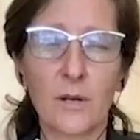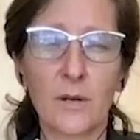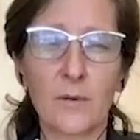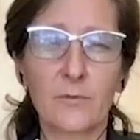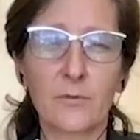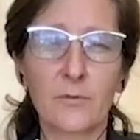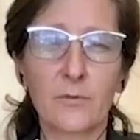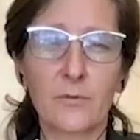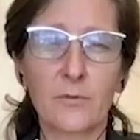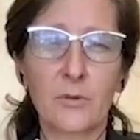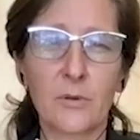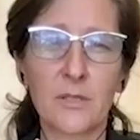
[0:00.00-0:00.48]
or
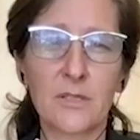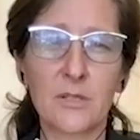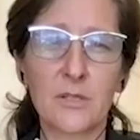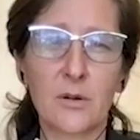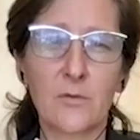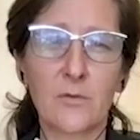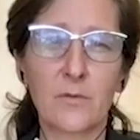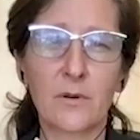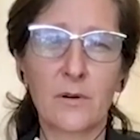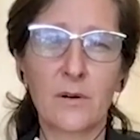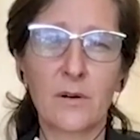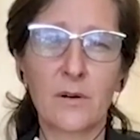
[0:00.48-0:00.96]
influence
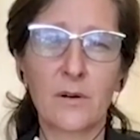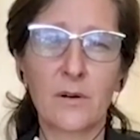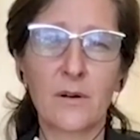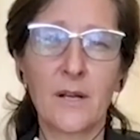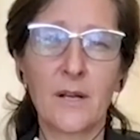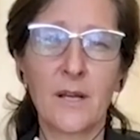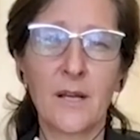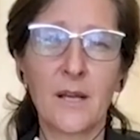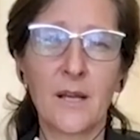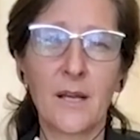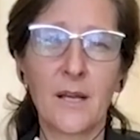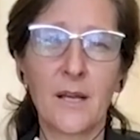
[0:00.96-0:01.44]
over
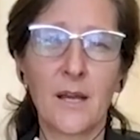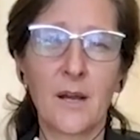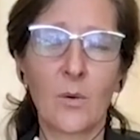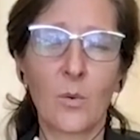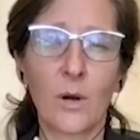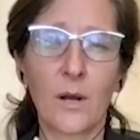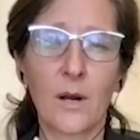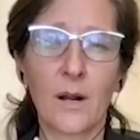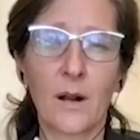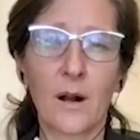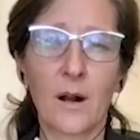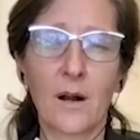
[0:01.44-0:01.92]

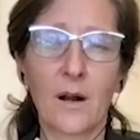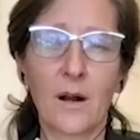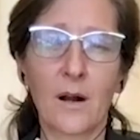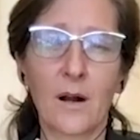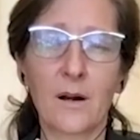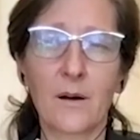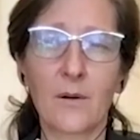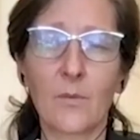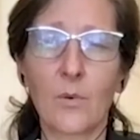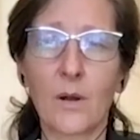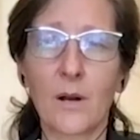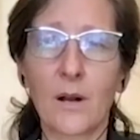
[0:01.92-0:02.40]
what
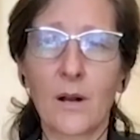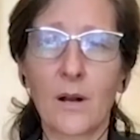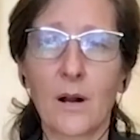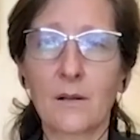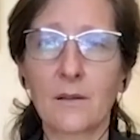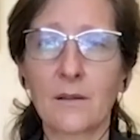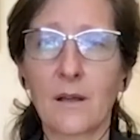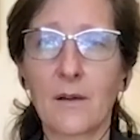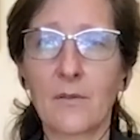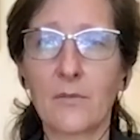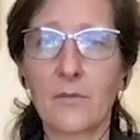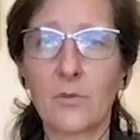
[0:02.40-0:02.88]
our
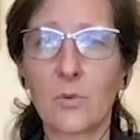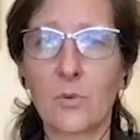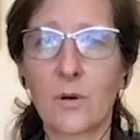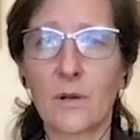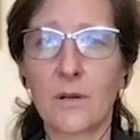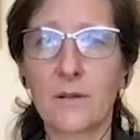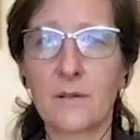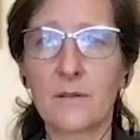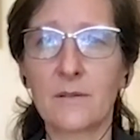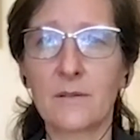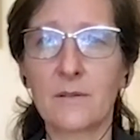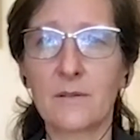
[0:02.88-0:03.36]
loved
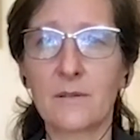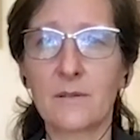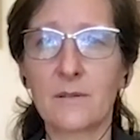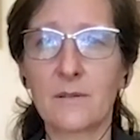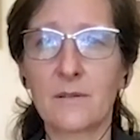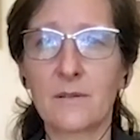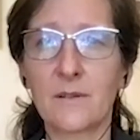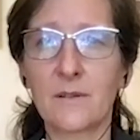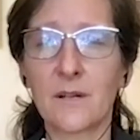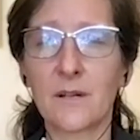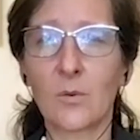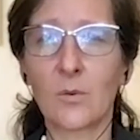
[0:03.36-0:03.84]
one,
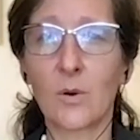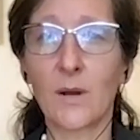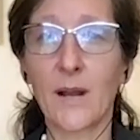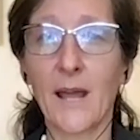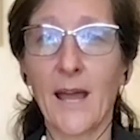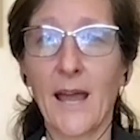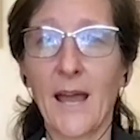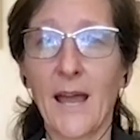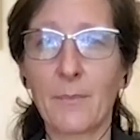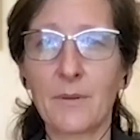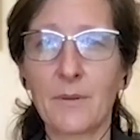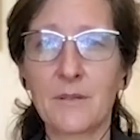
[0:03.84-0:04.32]
what
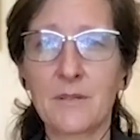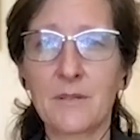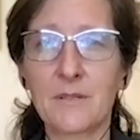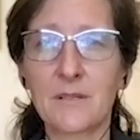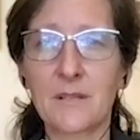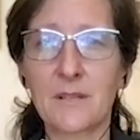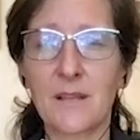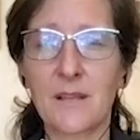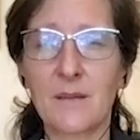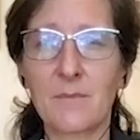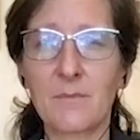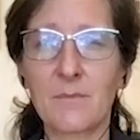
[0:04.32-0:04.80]
happens
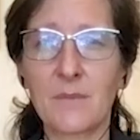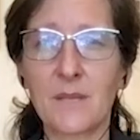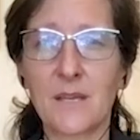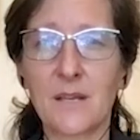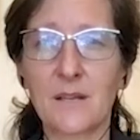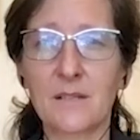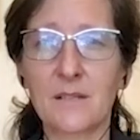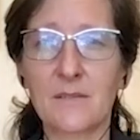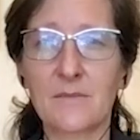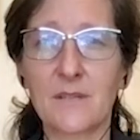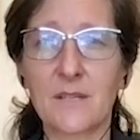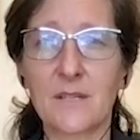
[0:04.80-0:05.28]
to them
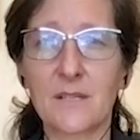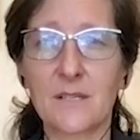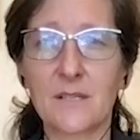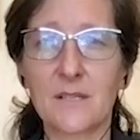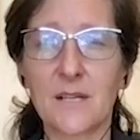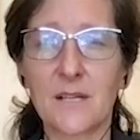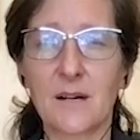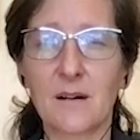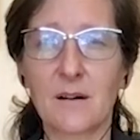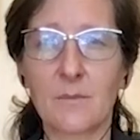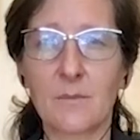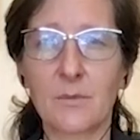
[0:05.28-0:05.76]
because of this
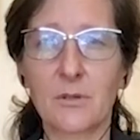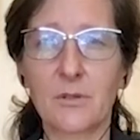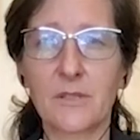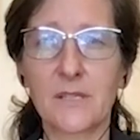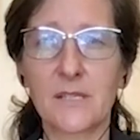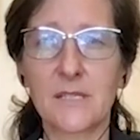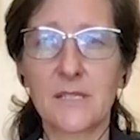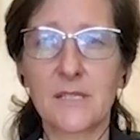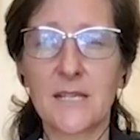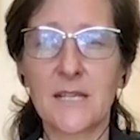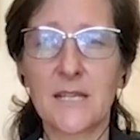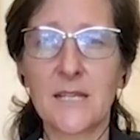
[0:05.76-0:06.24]
terrible
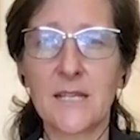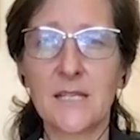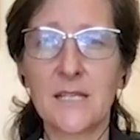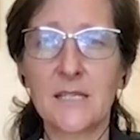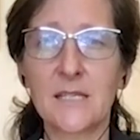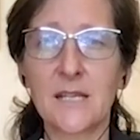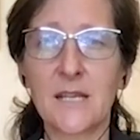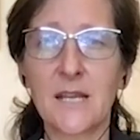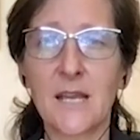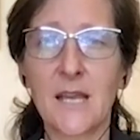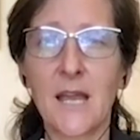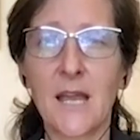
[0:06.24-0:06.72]

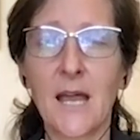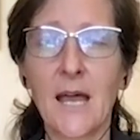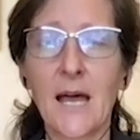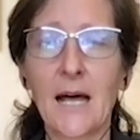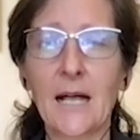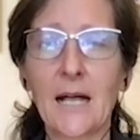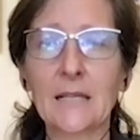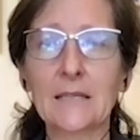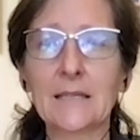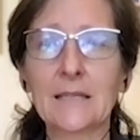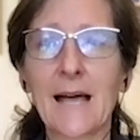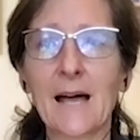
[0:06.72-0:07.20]
disease,
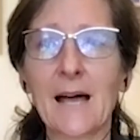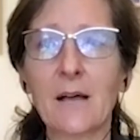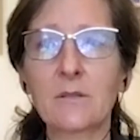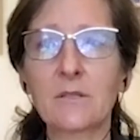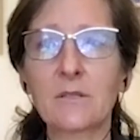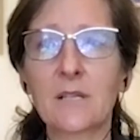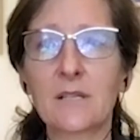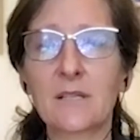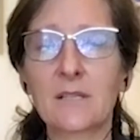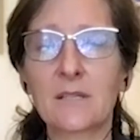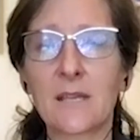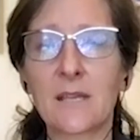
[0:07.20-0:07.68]
allows
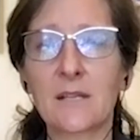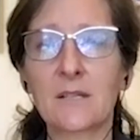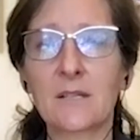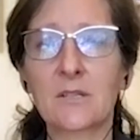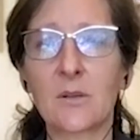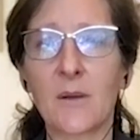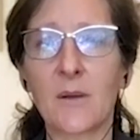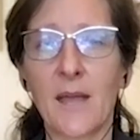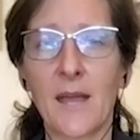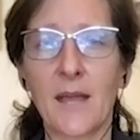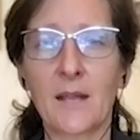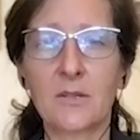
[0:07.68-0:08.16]
us then
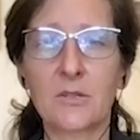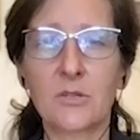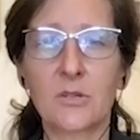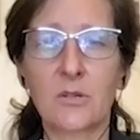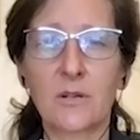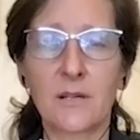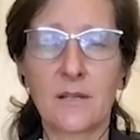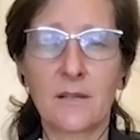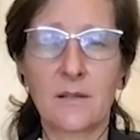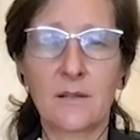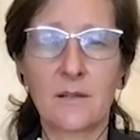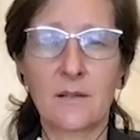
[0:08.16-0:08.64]
to enter
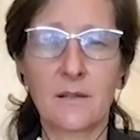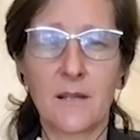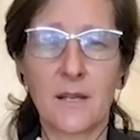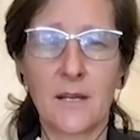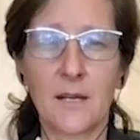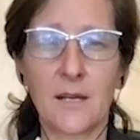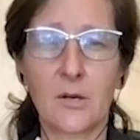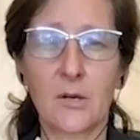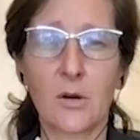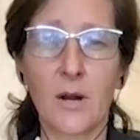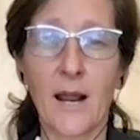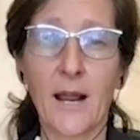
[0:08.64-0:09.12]
in an
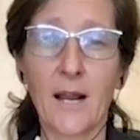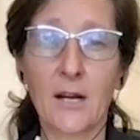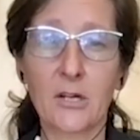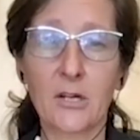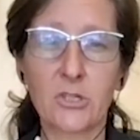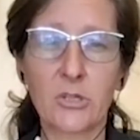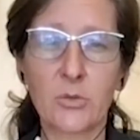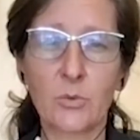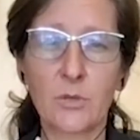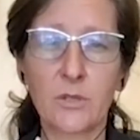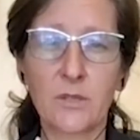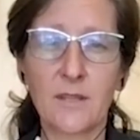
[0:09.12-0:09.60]

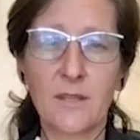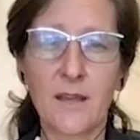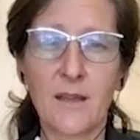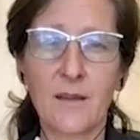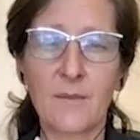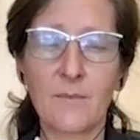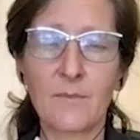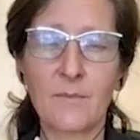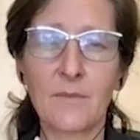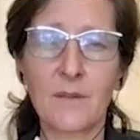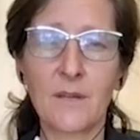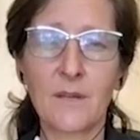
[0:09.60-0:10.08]
interaction with
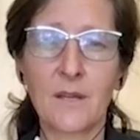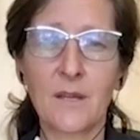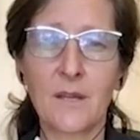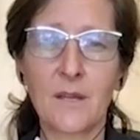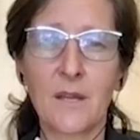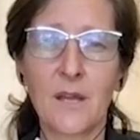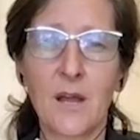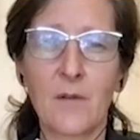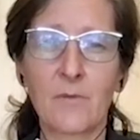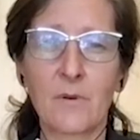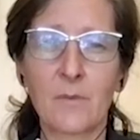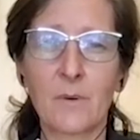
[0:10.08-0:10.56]
them
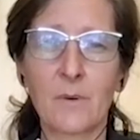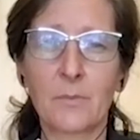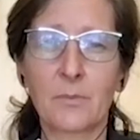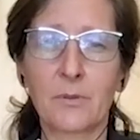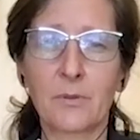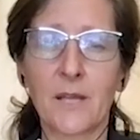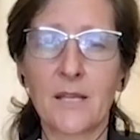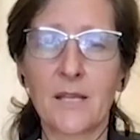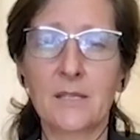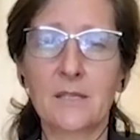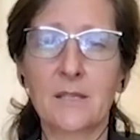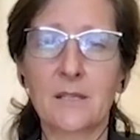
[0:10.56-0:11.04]
from a
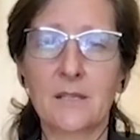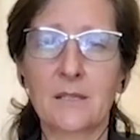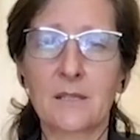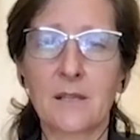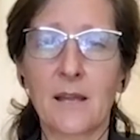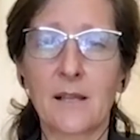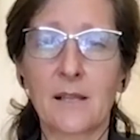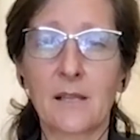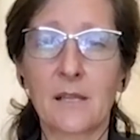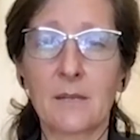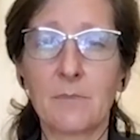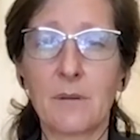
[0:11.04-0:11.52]
place that's
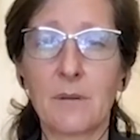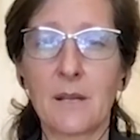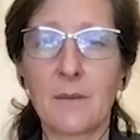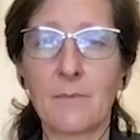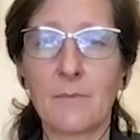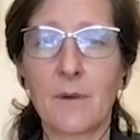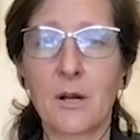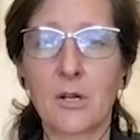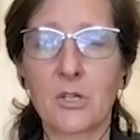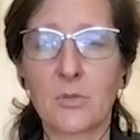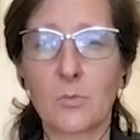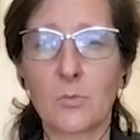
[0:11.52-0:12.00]
likely to be
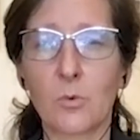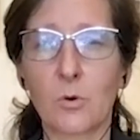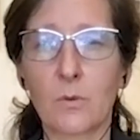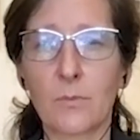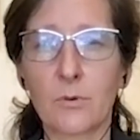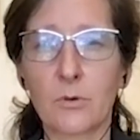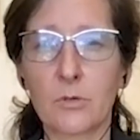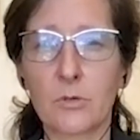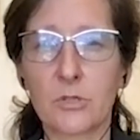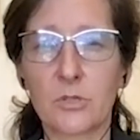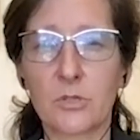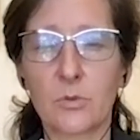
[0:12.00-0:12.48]
much more
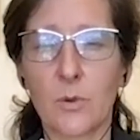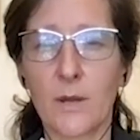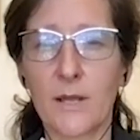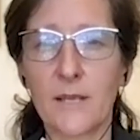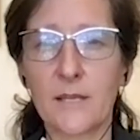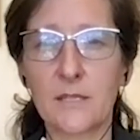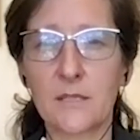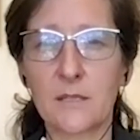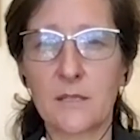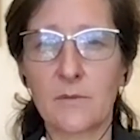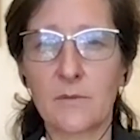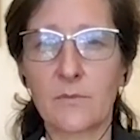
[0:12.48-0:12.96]

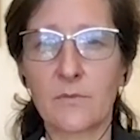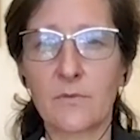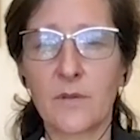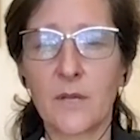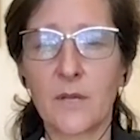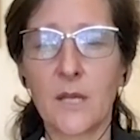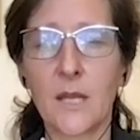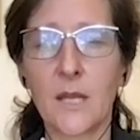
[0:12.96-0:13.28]
persuasive,